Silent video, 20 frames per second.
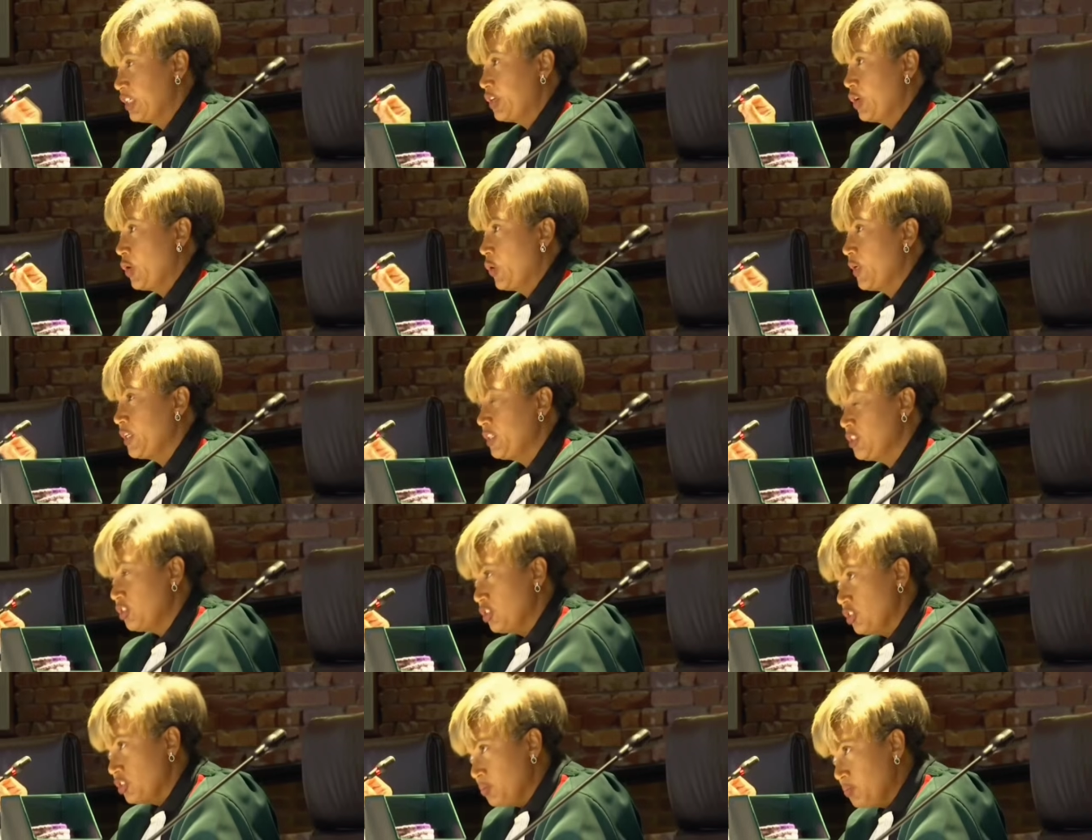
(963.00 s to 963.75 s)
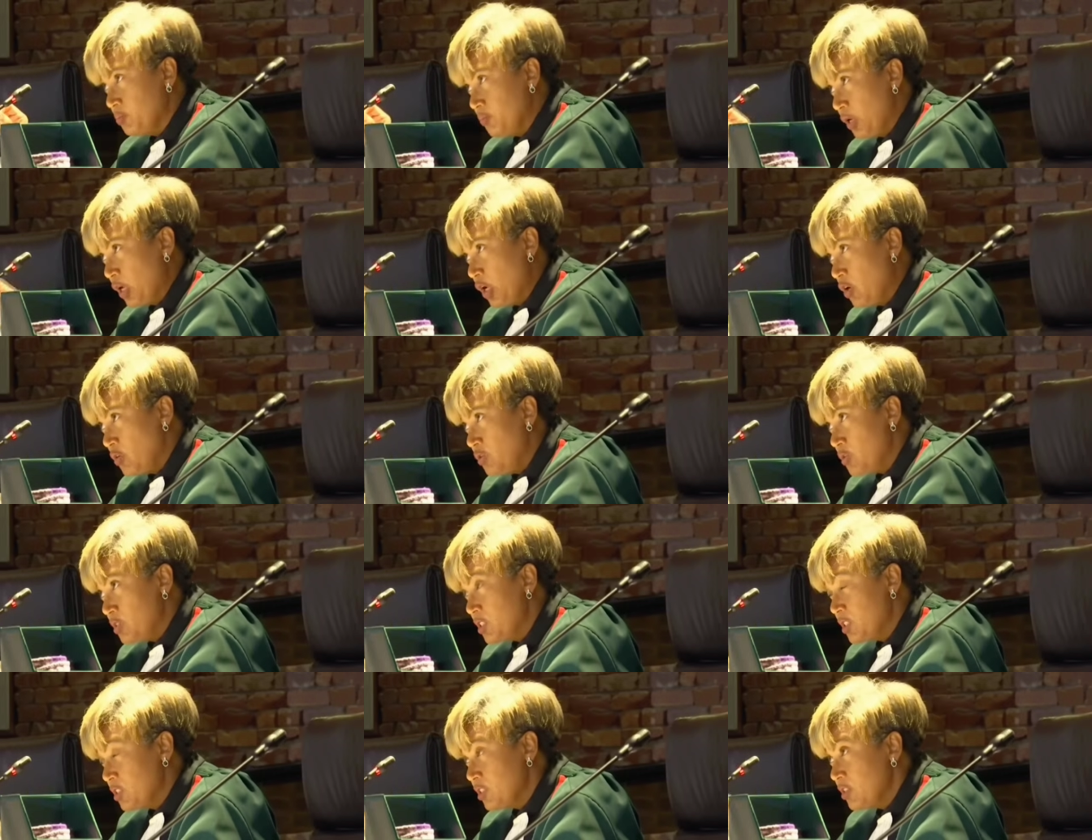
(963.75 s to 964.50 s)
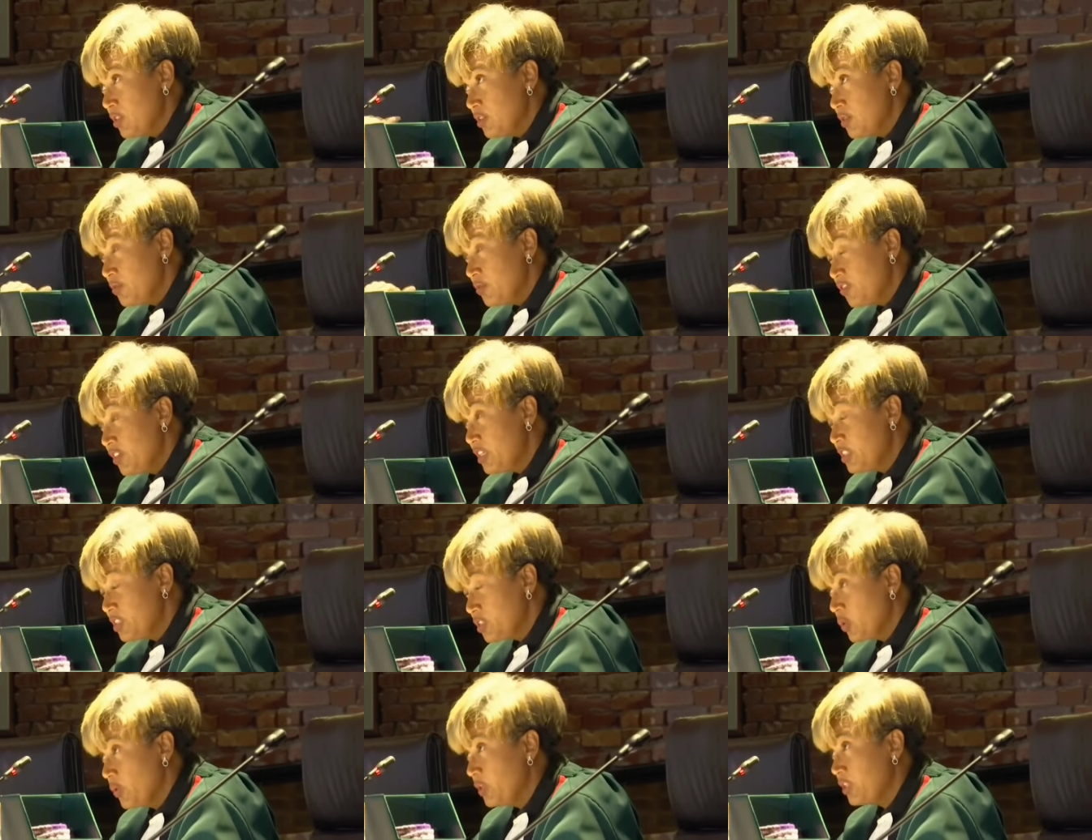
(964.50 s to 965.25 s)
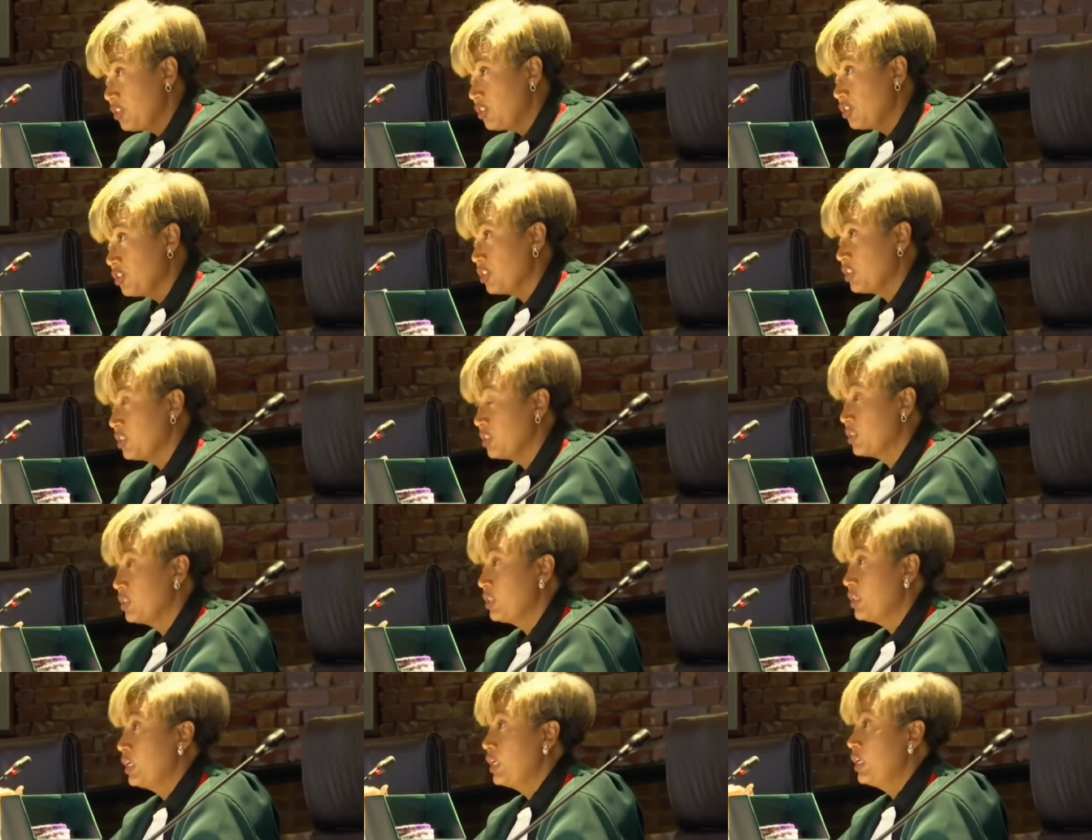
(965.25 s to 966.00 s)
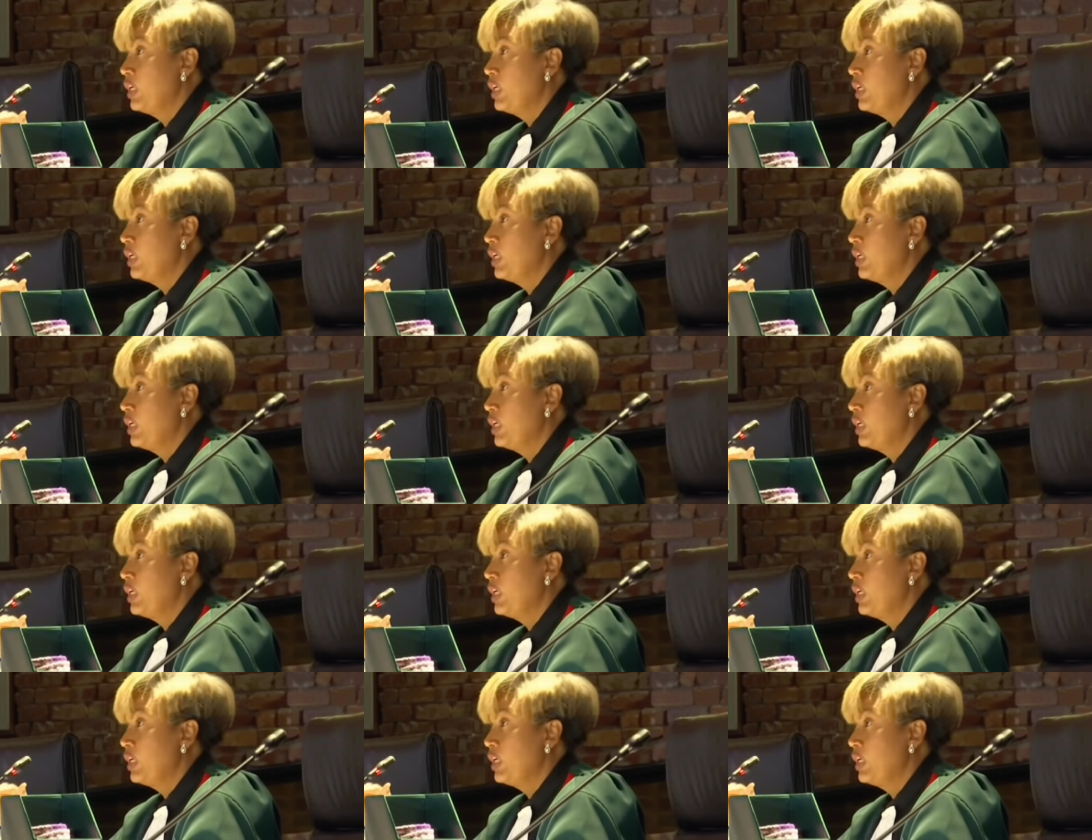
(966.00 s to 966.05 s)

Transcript: The question posed, the first question,